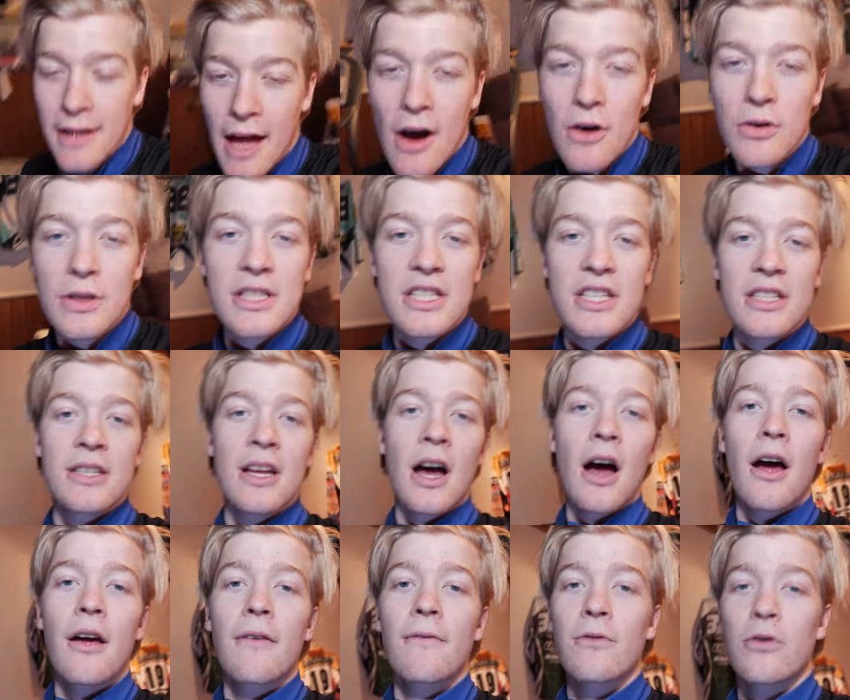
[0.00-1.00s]
now it's
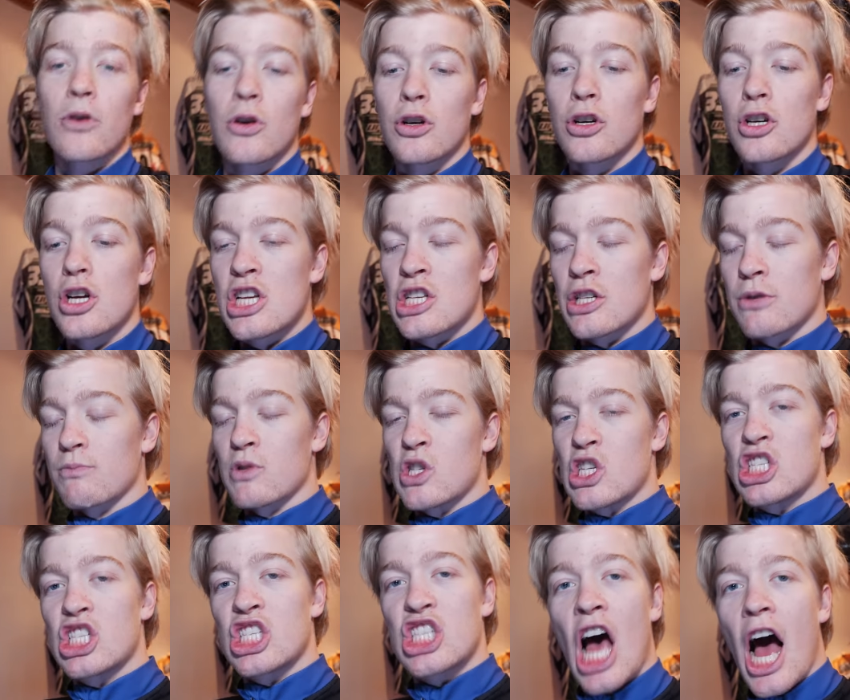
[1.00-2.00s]
time for some
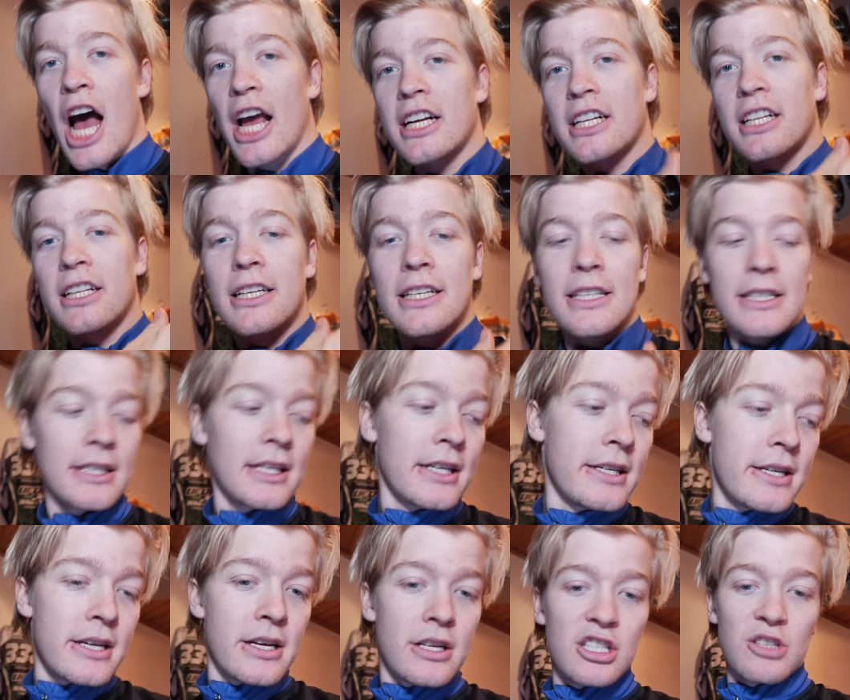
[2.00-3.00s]
cycling,
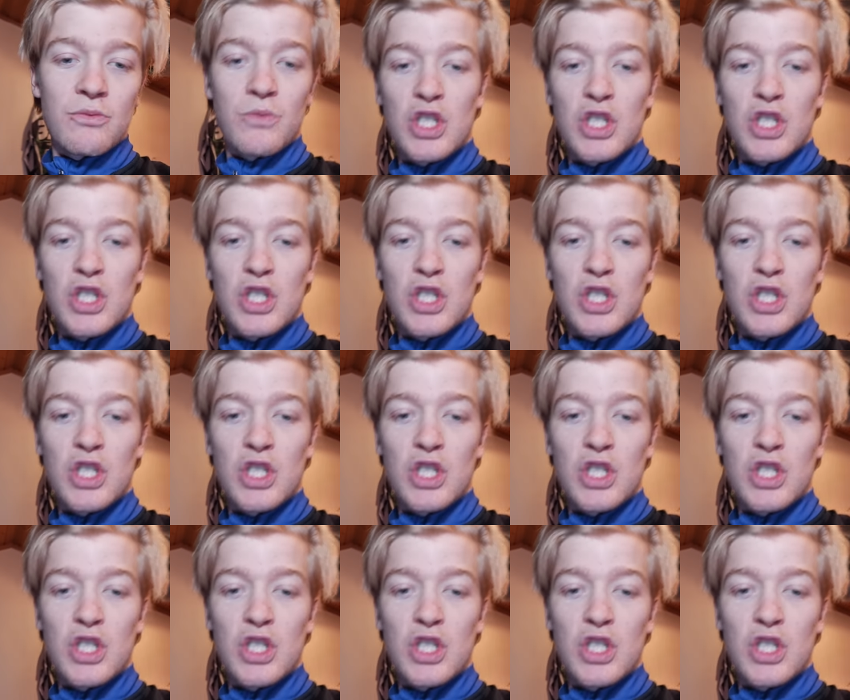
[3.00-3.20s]
some